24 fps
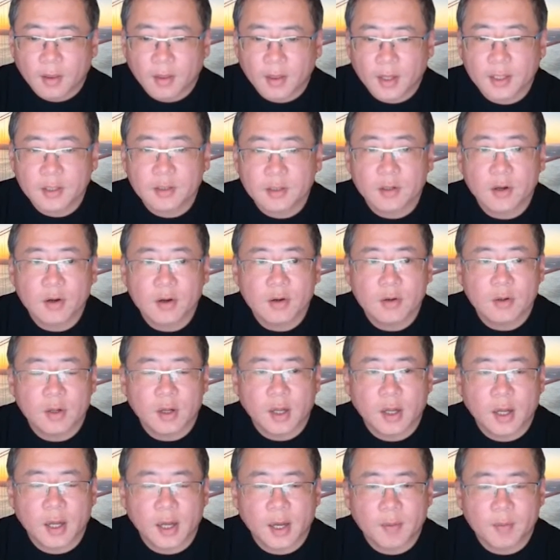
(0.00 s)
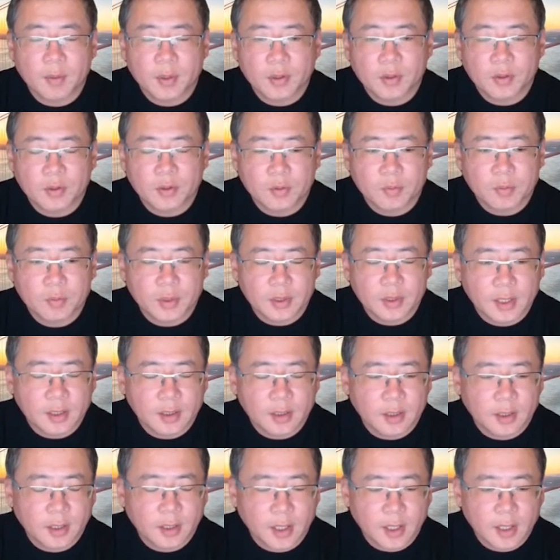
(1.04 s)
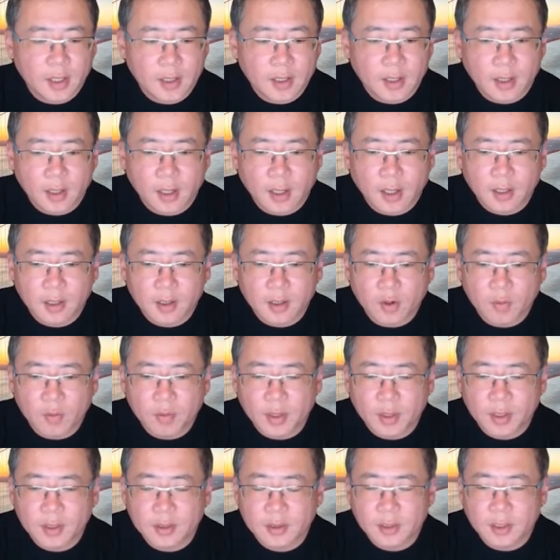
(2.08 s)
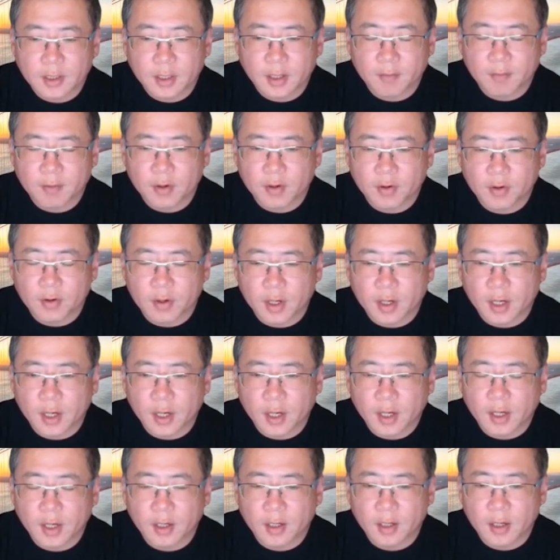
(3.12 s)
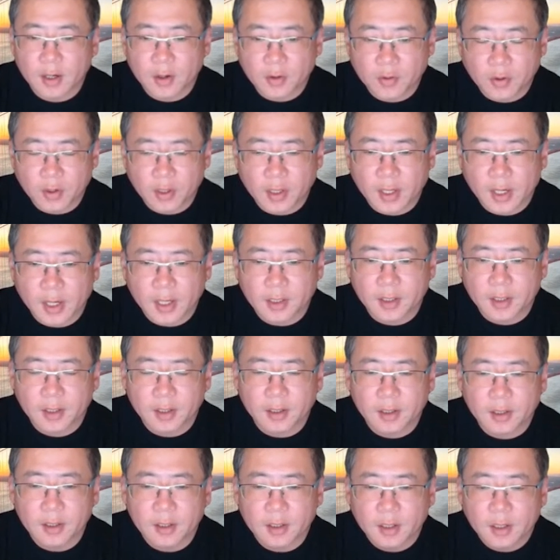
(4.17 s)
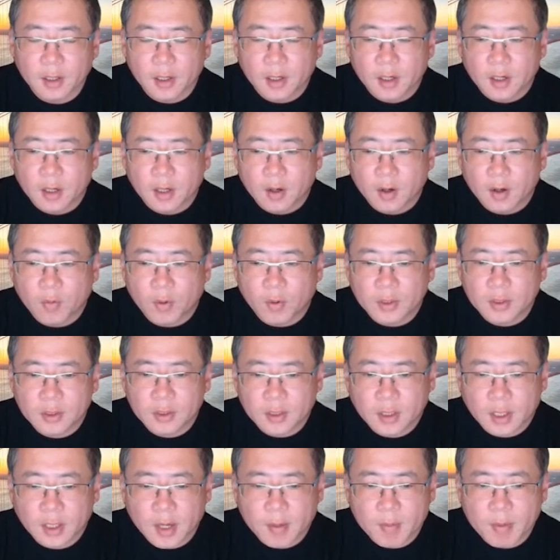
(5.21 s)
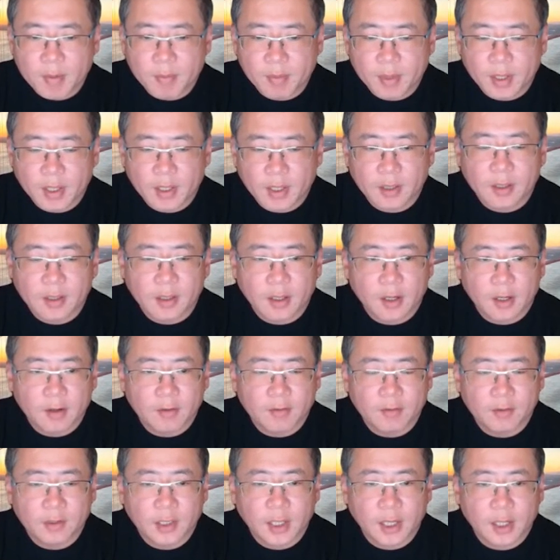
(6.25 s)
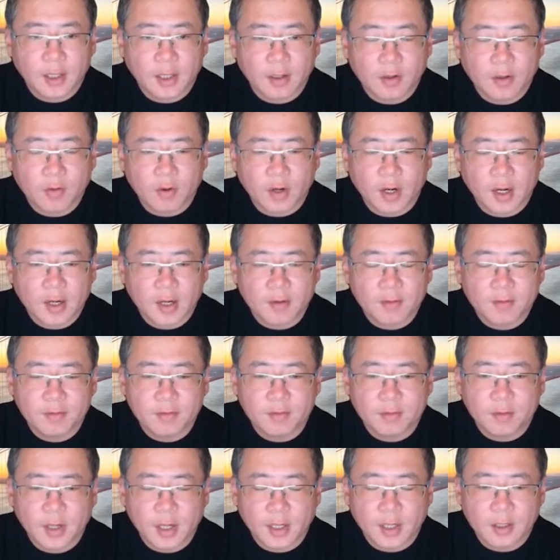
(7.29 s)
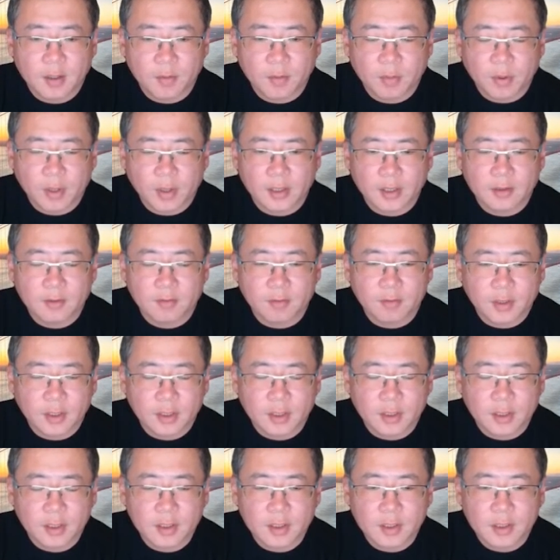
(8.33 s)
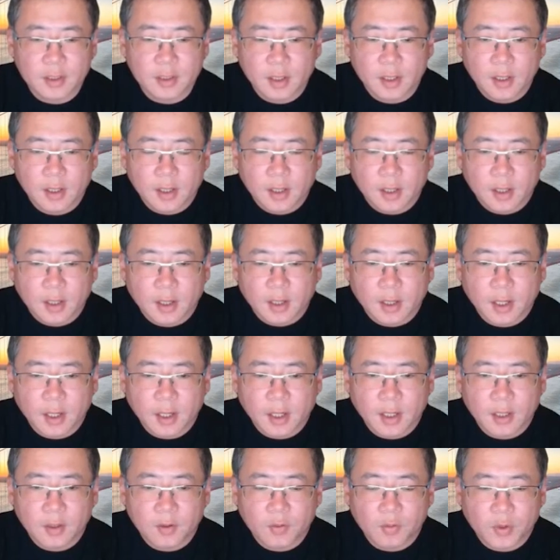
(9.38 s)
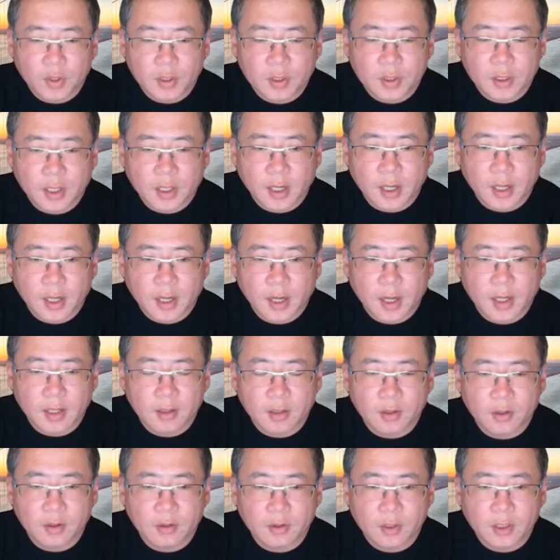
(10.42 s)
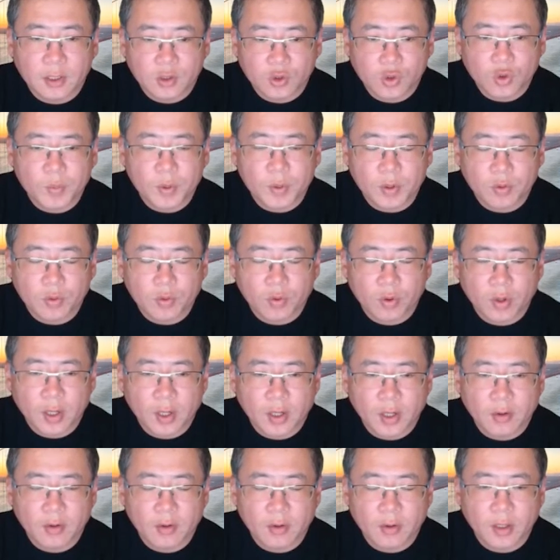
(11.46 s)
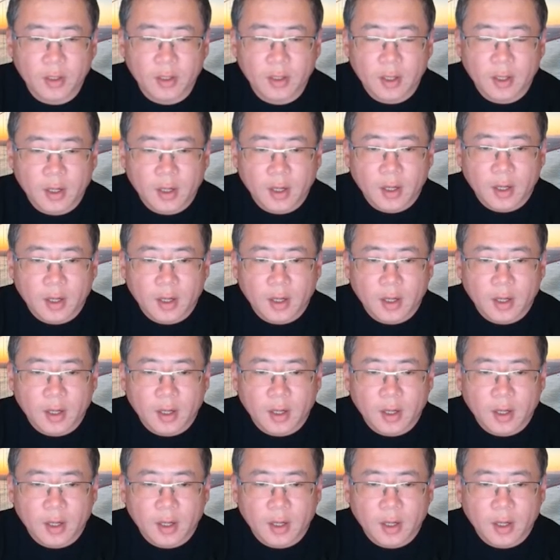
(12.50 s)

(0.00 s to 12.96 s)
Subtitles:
That's all I'm going to present today, and hope this gave you a concrete idea what's the capability of Tiger Graph enterprise version, and which can handle distributed query